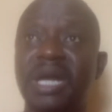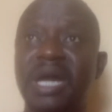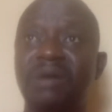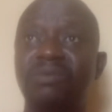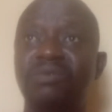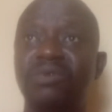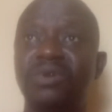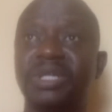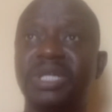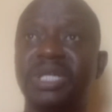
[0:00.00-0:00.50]

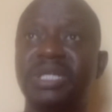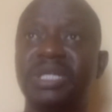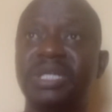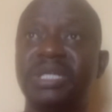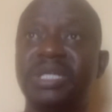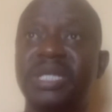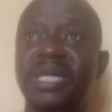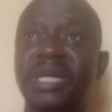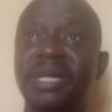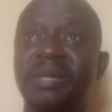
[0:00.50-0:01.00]
are working
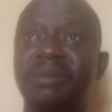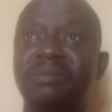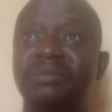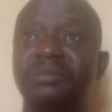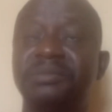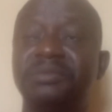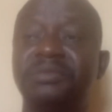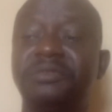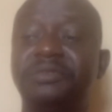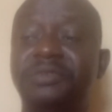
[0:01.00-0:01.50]

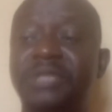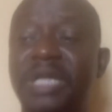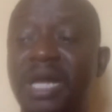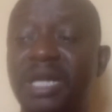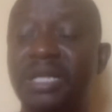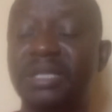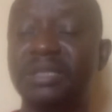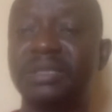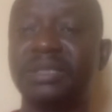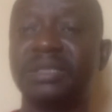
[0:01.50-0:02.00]
in
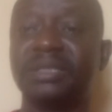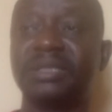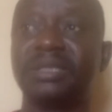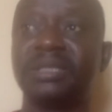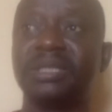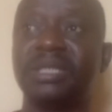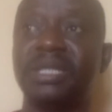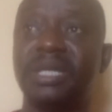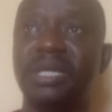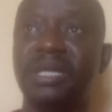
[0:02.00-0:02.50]

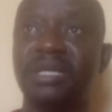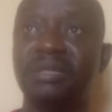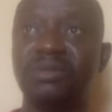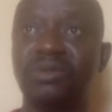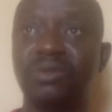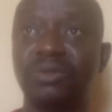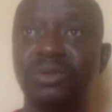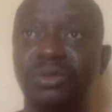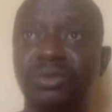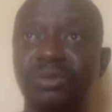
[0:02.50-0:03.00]
France, in
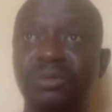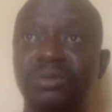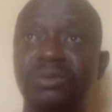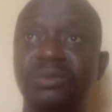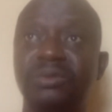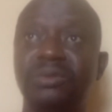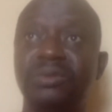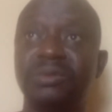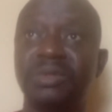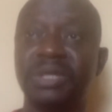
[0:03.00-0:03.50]

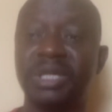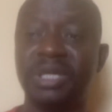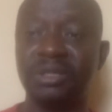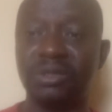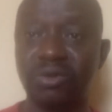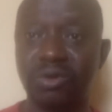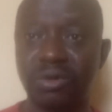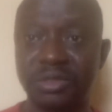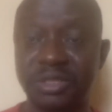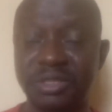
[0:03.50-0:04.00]
Cotonou,
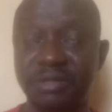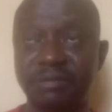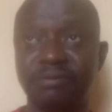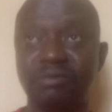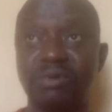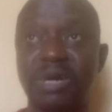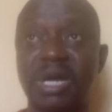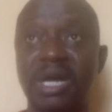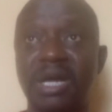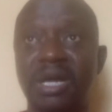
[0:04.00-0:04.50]
in Cote
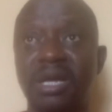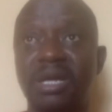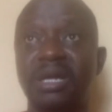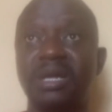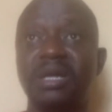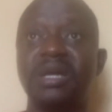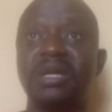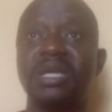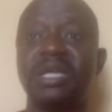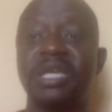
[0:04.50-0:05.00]
d'Ivoire,
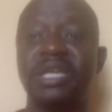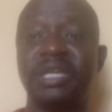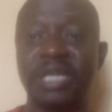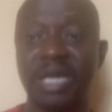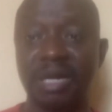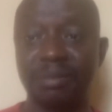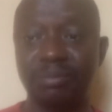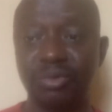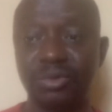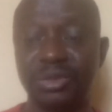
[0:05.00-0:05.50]
in
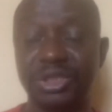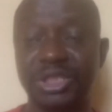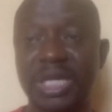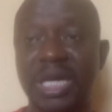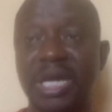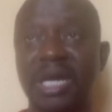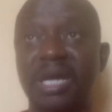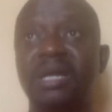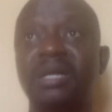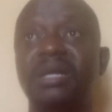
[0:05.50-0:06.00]

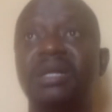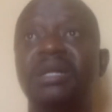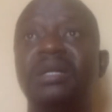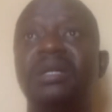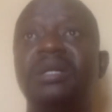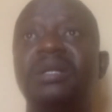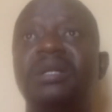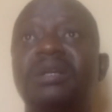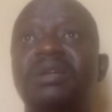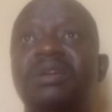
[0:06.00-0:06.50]
Abuja.
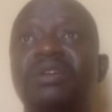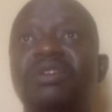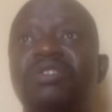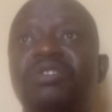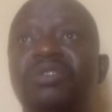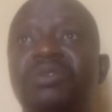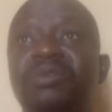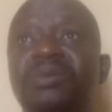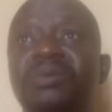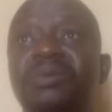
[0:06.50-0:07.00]

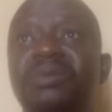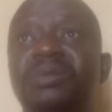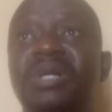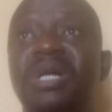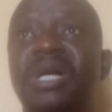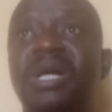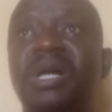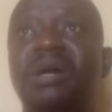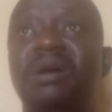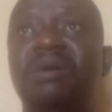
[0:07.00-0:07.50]

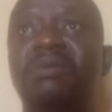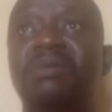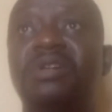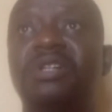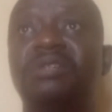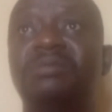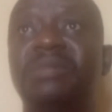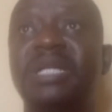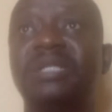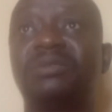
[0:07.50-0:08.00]

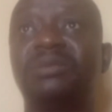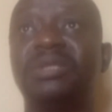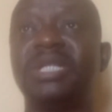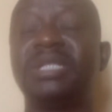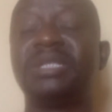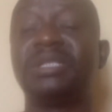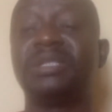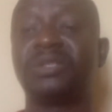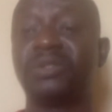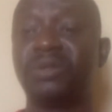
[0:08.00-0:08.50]
One of my
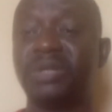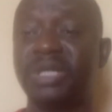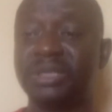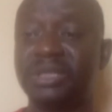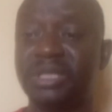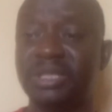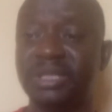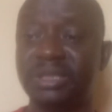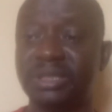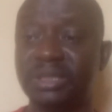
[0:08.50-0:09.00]
students is
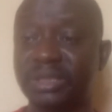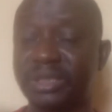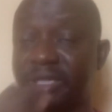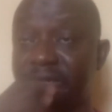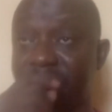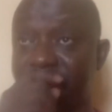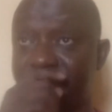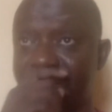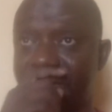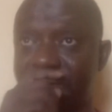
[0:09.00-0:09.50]
currently
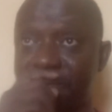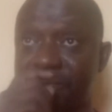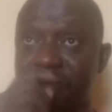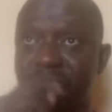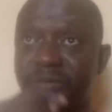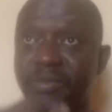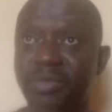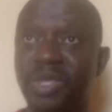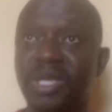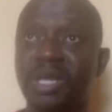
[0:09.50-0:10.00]
serving
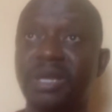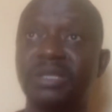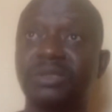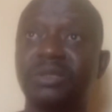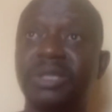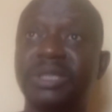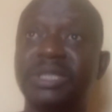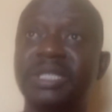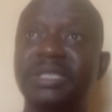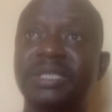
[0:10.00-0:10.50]

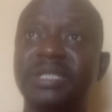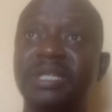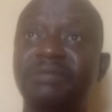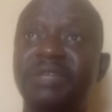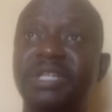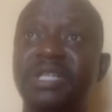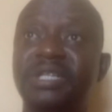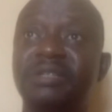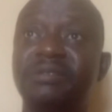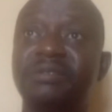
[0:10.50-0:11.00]

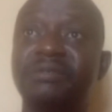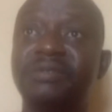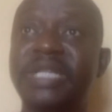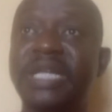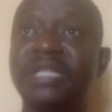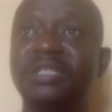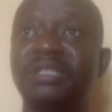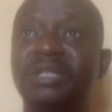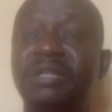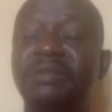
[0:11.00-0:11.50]

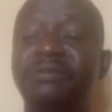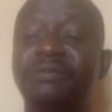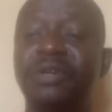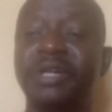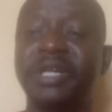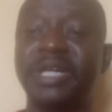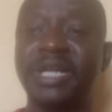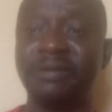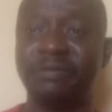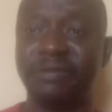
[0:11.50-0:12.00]
in
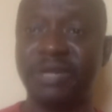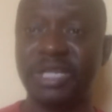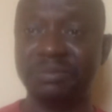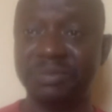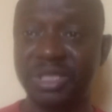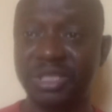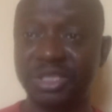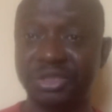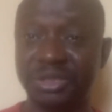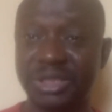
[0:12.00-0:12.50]
Foreign Affairs
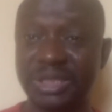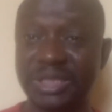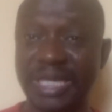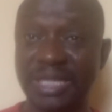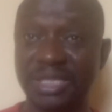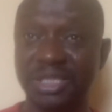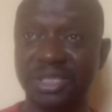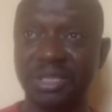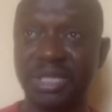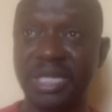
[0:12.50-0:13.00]
Ministry in
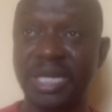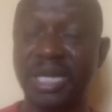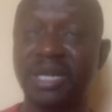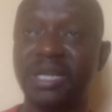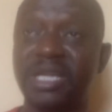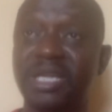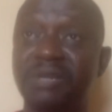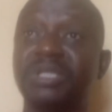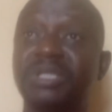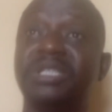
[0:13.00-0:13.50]
Nigeria.
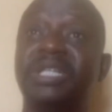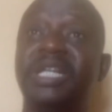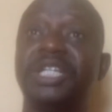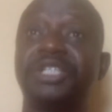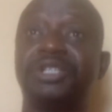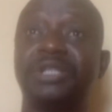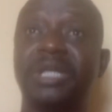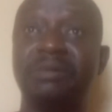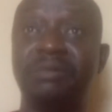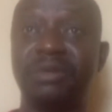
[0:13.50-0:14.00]
He was a
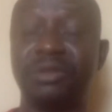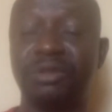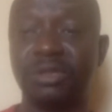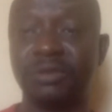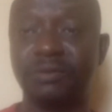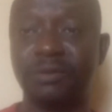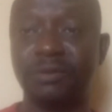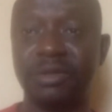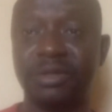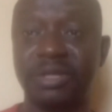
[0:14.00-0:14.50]
lecturer with
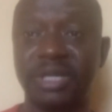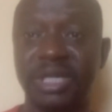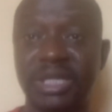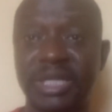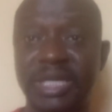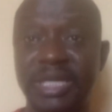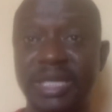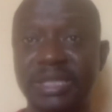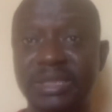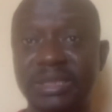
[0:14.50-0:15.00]
us for 3
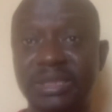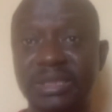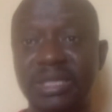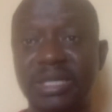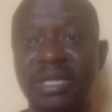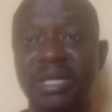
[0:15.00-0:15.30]
years,